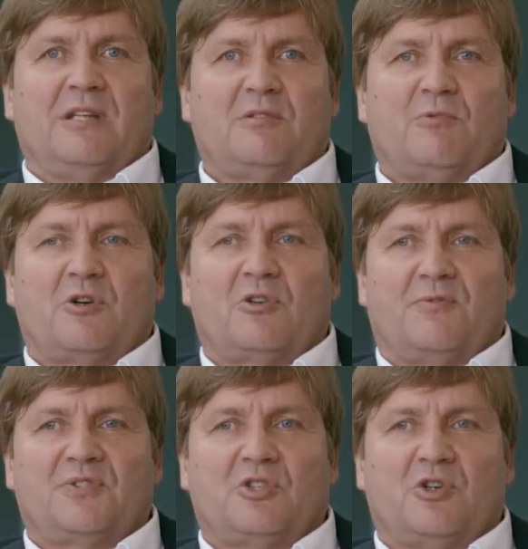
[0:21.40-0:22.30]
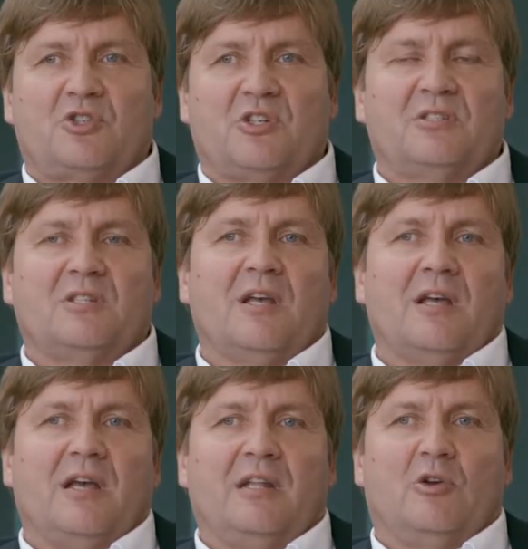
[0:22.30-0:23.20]
network of surgeons
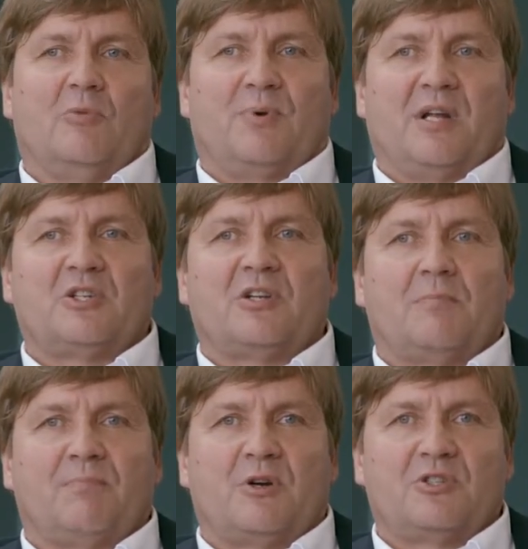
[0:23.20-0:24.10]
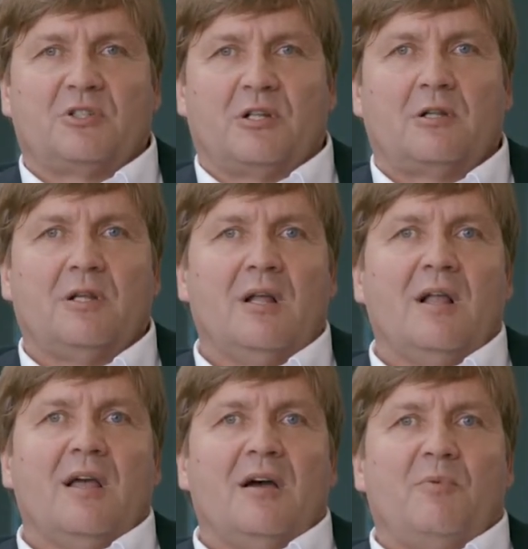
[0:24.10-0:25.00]
and operational personnel
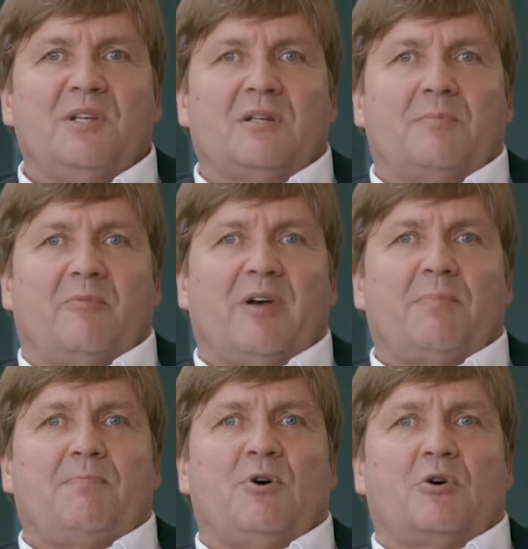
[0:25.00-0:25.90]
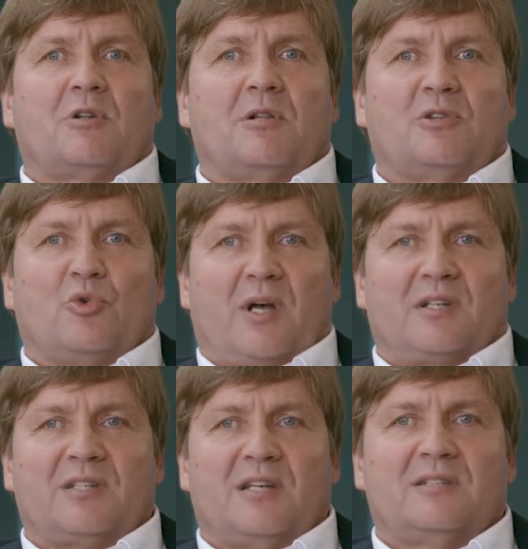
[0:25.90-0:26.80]
with a web portal to
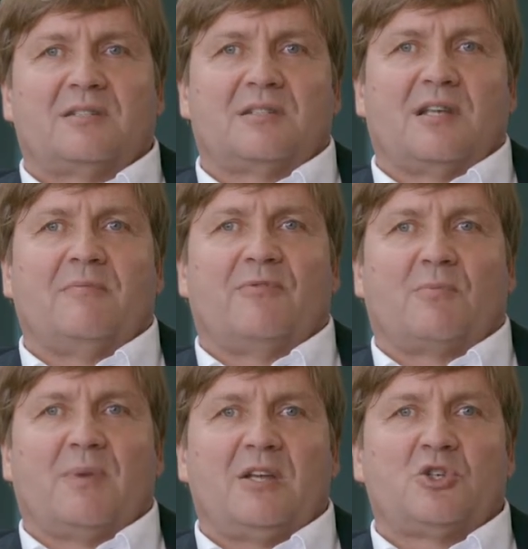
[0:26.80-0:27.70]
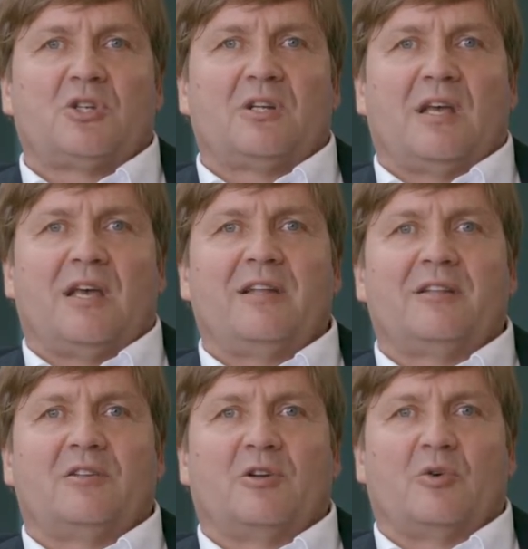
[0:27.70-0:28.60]
access information
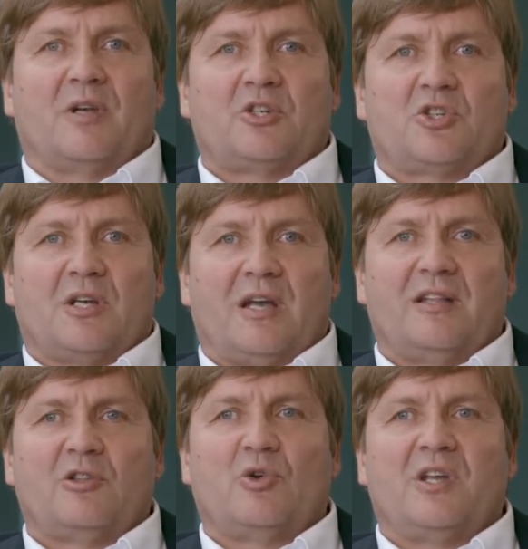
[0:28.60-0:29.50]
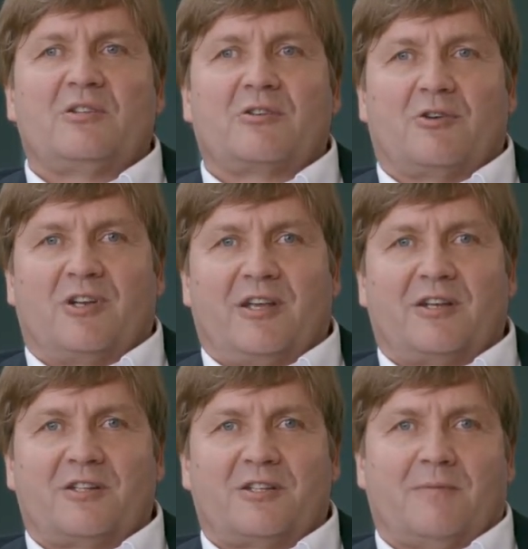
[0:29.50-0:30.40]
and knowledge and to
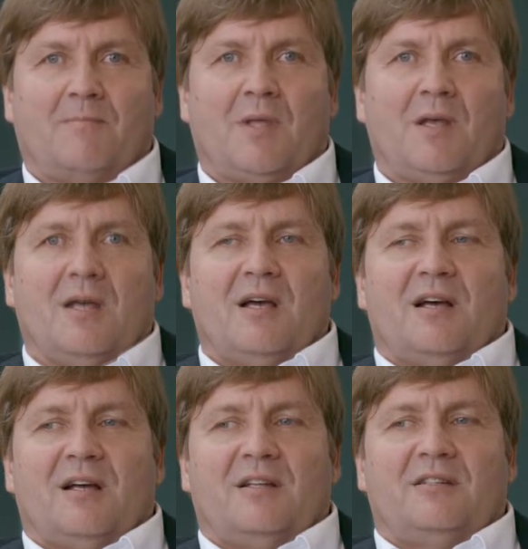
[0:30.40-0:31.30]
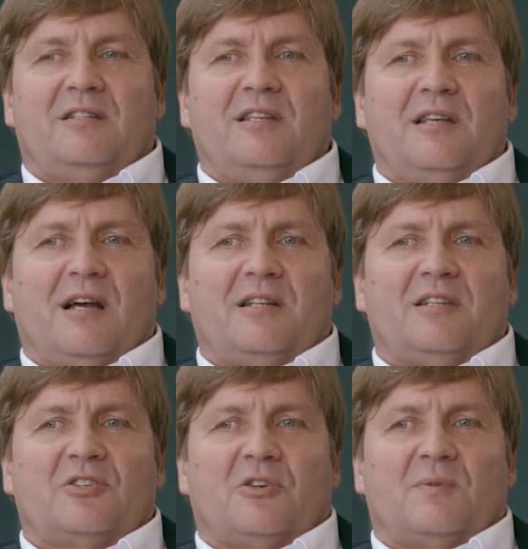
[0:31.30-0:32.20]
interconnect. The
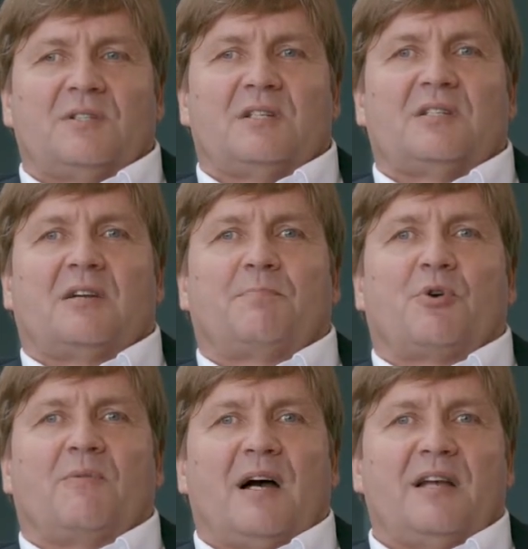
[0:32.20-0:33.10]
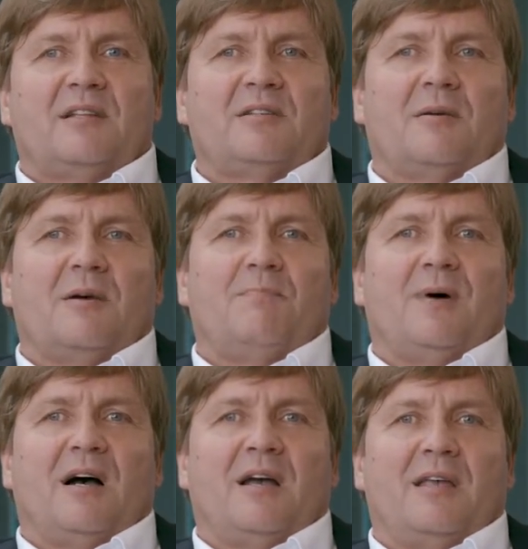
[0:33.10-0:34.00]
IT services are provided
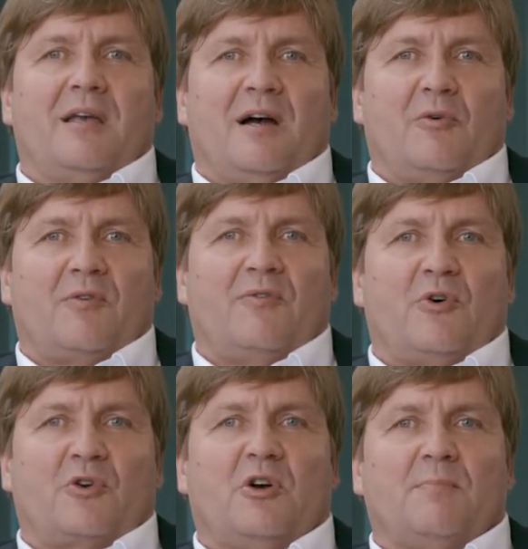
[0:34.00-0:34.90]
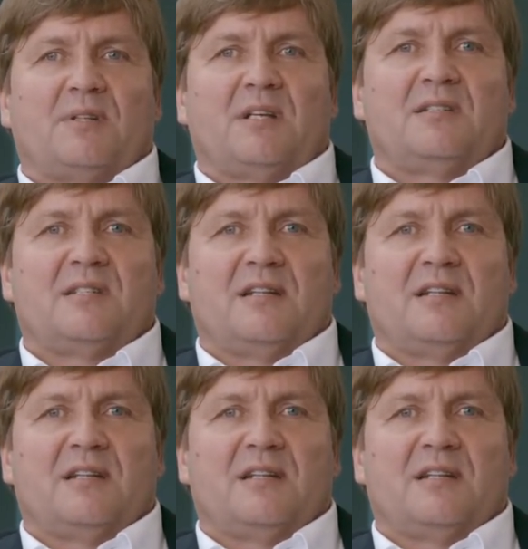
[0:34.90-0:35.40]
by our four competence